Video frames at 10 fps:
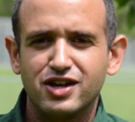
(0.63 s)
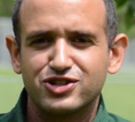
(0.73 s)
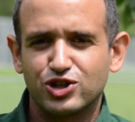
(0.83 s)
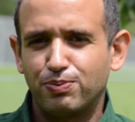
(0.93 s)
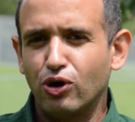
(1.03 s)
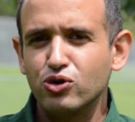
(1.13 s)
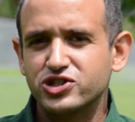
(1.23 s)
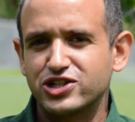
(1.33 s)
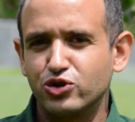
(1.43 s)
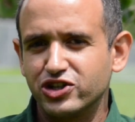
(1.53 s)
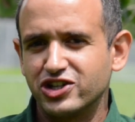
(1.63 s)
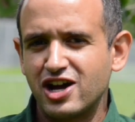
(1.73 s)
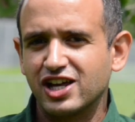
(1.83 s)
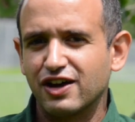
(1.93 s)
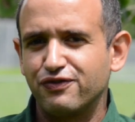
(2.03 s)
Suppose that you're
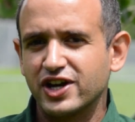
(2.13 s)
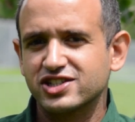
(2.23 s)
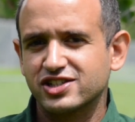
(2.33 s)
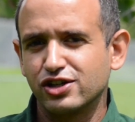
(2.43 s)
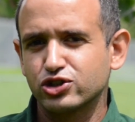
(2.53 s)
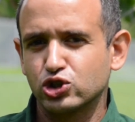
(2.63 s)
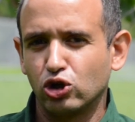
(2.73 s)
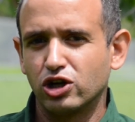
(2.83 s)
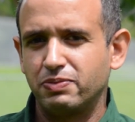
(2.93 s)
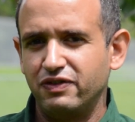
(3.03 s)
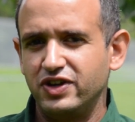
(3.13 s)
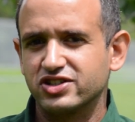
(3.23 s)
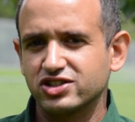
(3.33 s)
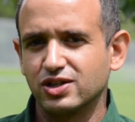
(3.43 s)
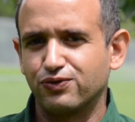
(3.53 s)
designing a fixed tilt solar PV
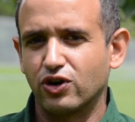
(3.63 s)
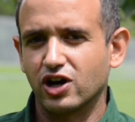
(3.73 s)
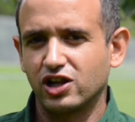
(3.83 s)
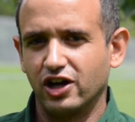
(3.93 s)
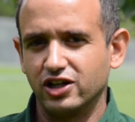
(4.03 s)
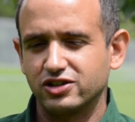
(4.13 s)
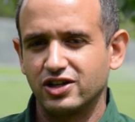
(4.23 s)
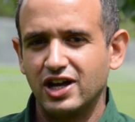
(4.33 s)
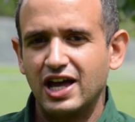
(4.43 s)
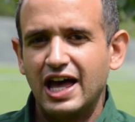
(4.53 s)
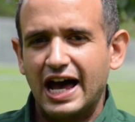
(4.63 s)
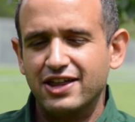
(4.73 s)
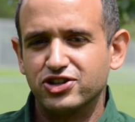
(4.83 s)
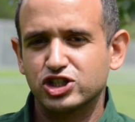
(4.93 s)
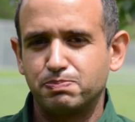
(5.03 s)
system for a client,
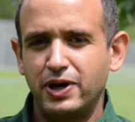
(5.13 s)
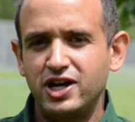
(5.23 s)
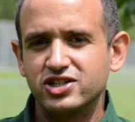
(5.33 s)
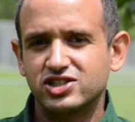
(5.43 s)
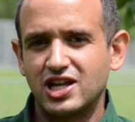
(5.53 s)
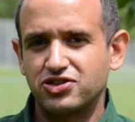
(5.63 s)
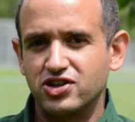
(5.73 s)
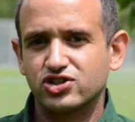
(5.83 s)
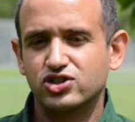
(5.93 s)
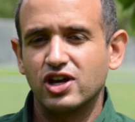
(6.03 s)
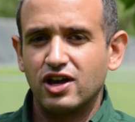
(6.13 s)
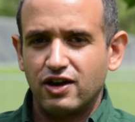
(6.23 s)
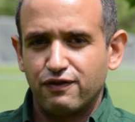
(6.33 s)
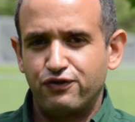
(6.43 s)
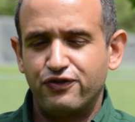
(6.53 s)
and the space that this
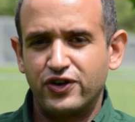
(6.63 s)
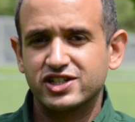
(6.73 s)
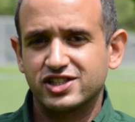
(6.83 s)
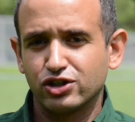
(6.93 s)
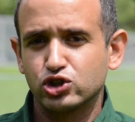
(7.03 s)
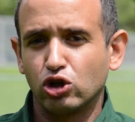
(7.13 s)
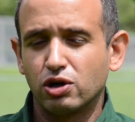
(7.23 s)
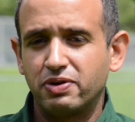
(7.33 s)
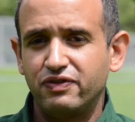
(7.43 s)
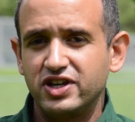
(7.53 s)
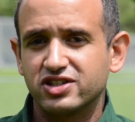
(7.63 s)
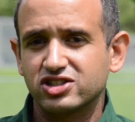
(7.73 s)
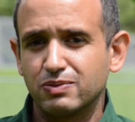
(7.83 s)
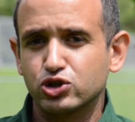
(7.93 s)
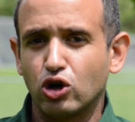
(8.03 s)
fixed tilt solar PV
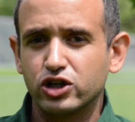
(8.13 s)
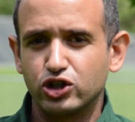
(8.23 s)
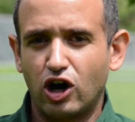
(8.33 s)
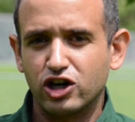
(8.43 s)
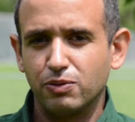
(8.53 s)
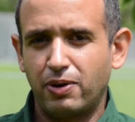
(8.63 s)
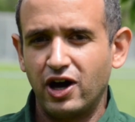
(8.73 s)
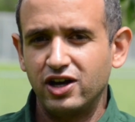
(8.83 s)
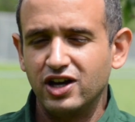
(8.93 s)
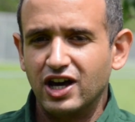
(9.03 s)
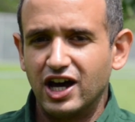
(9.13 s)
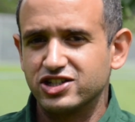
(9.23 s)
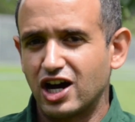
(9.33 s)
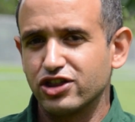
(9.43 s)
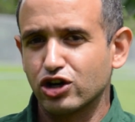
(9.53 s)
system is going to occupy is
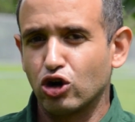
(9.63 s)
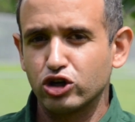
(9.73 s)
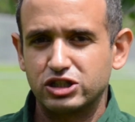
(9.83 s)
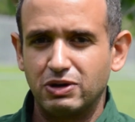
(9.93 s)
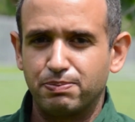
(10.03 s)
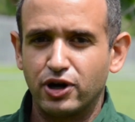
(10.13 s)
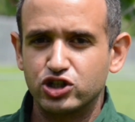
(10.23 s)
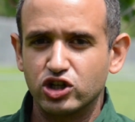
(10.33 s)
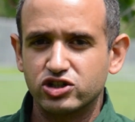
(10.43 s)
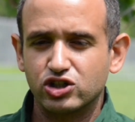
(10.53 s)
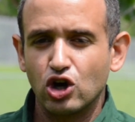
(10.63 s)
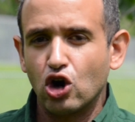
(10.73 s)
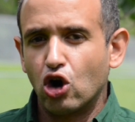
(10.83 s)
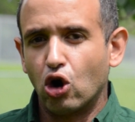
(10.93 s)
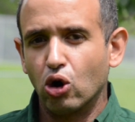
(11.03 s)
either going to be purchased
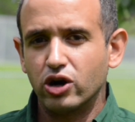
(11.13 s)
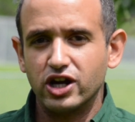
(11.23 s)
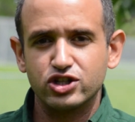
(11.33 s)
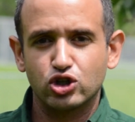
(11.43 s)
or